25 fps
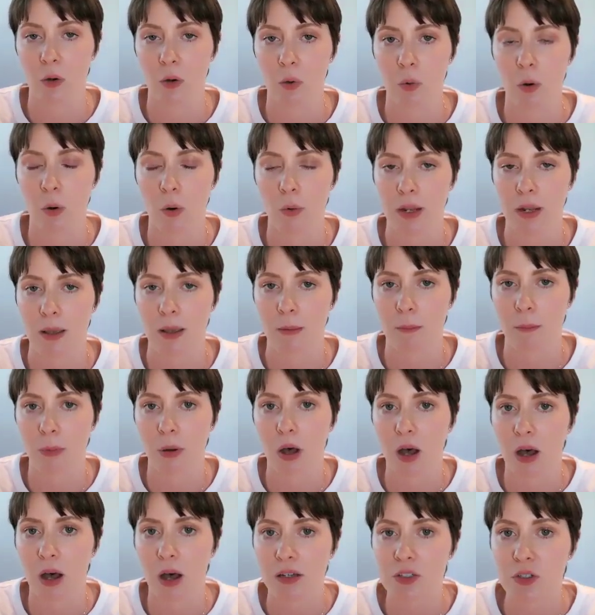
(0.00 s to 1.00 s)
quote
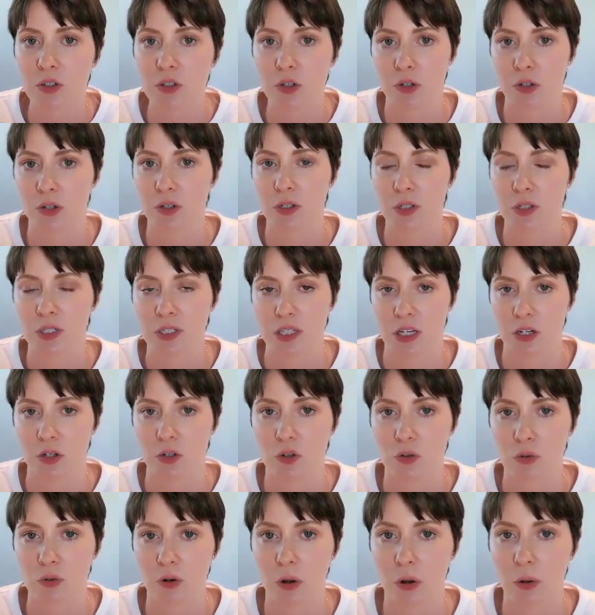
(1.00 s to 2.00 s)
imposter
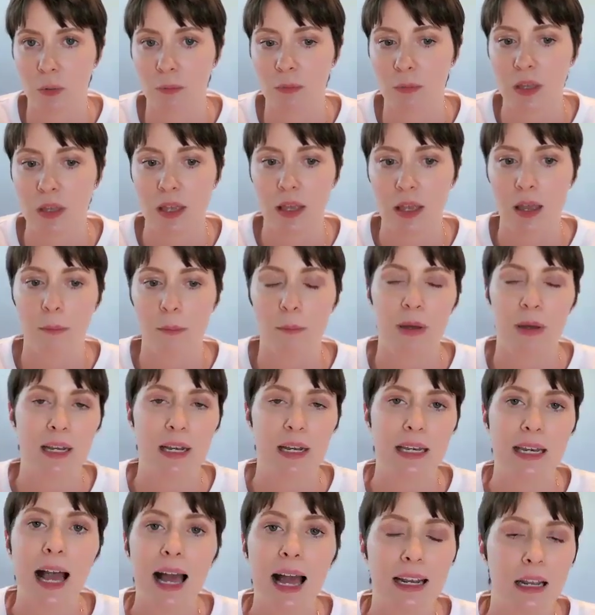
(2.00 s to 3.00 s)
syndrome,
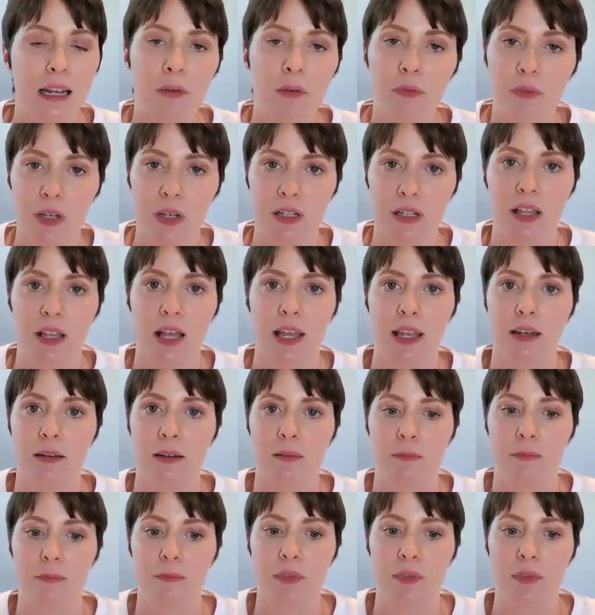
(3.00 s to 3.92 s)
but not every client.